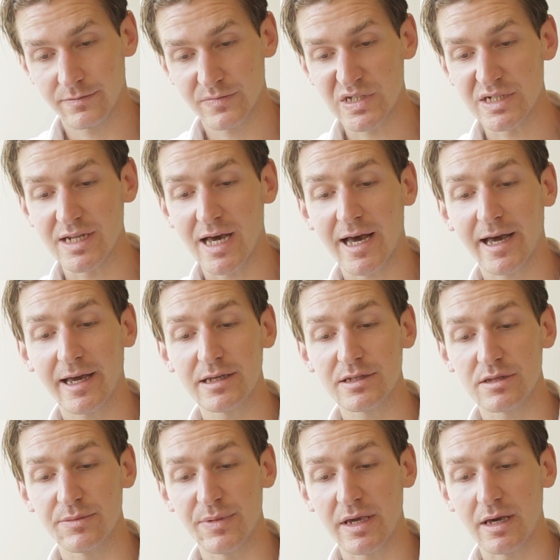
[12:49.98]
To die
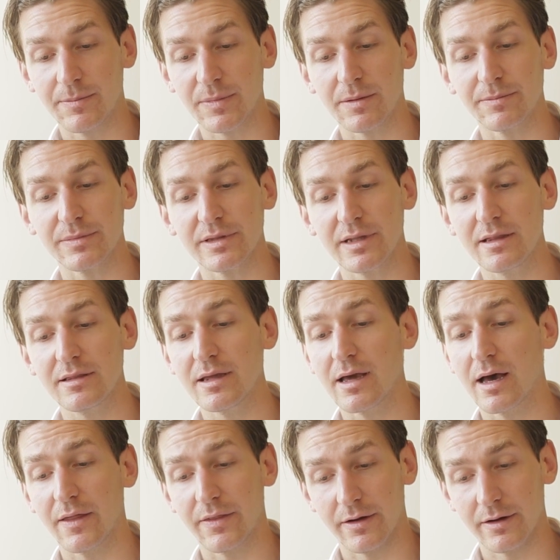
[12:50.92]
is to become completely
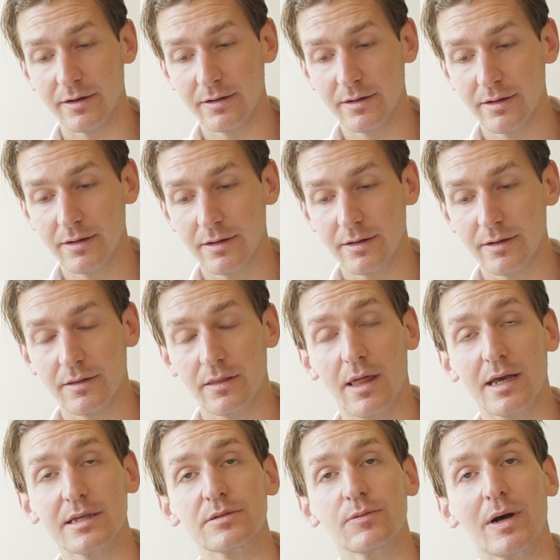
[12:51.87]
other.
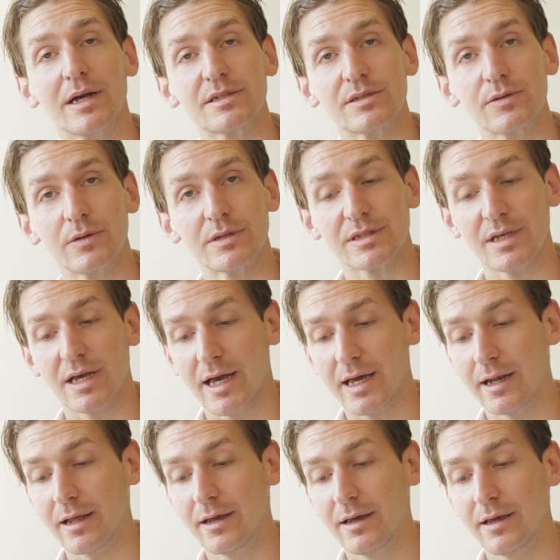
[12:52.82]
That's why
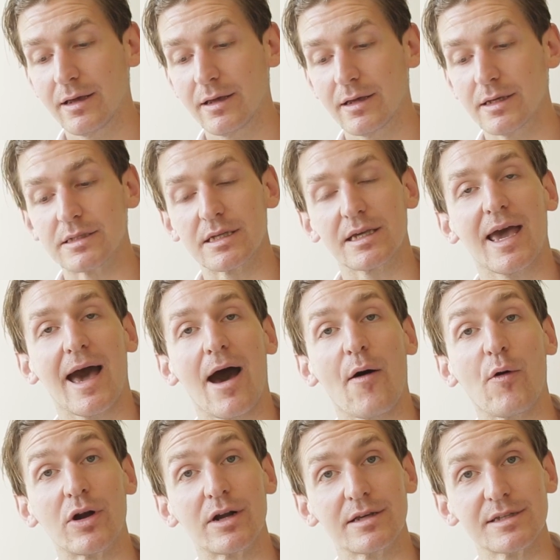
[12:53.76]
suicide is a
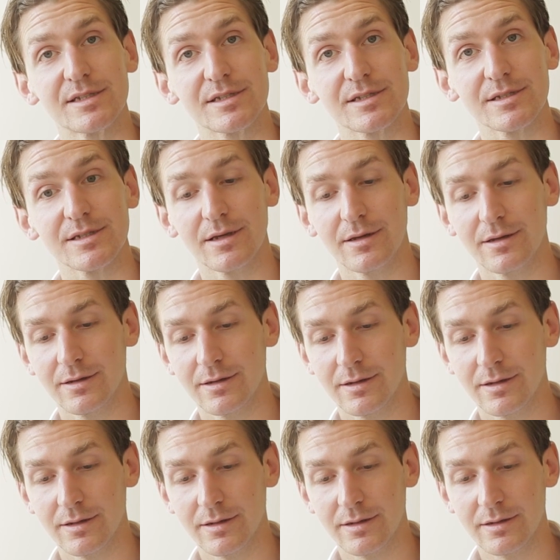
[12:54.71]
cowardice.
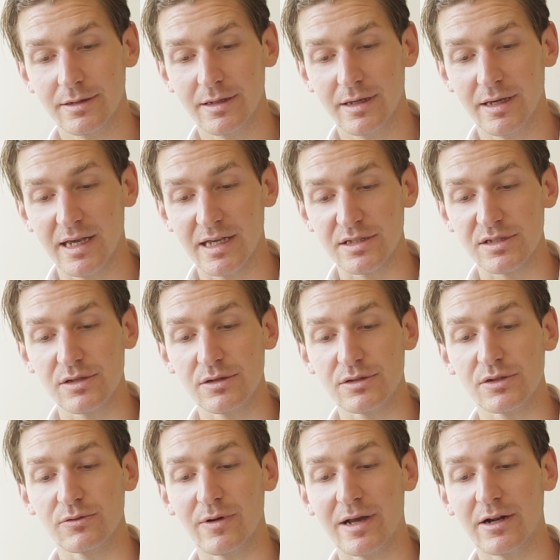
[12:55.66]
It's to
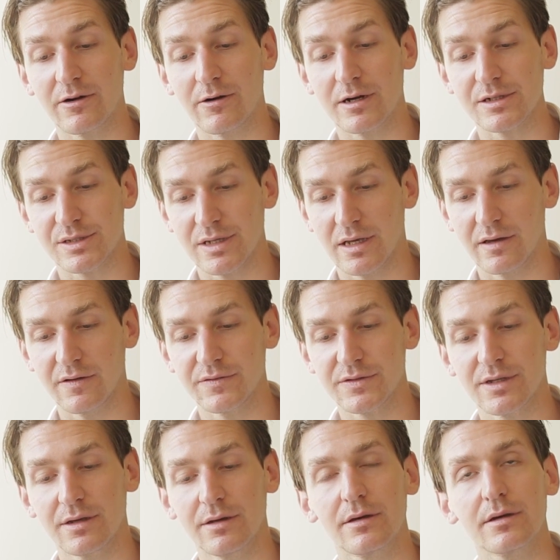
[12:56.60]
surrender
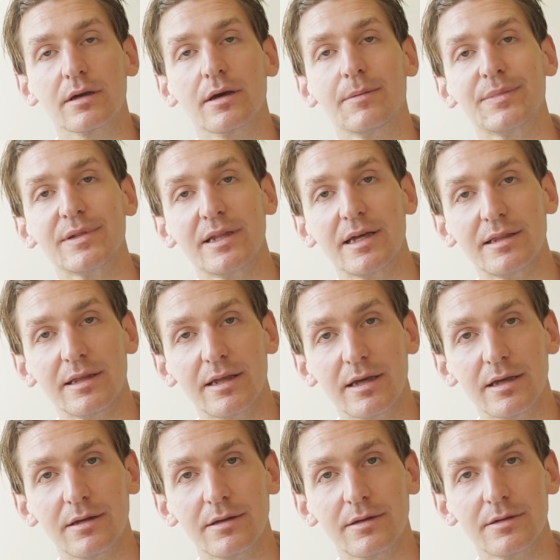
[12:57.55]
ourselves
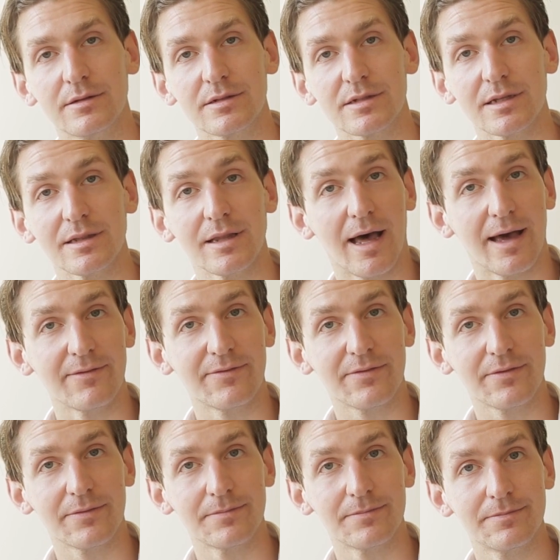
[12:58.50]
completely to
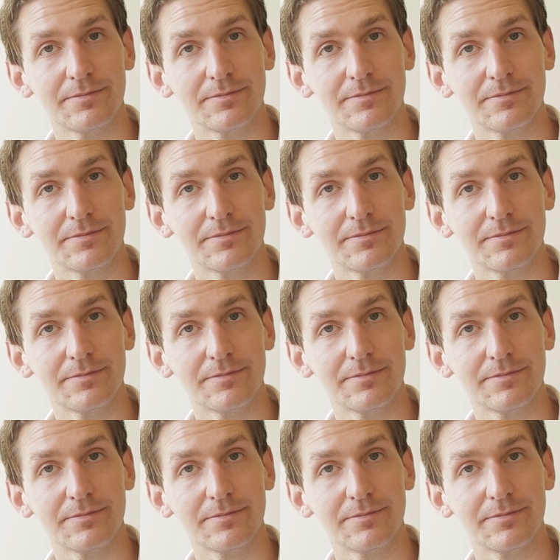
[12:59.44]
life.